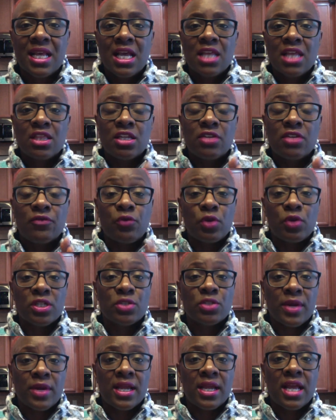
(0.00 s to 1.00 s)
the divorce
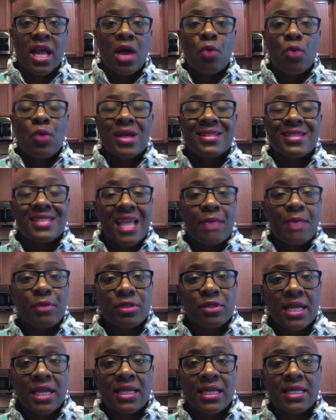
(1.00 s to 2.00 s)
rate while
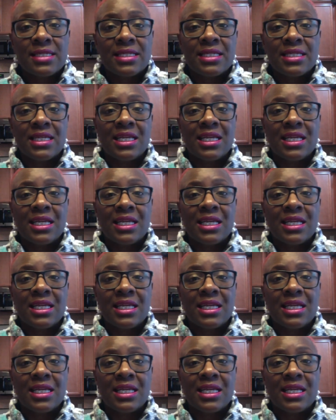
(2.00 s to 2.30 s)
simultaneously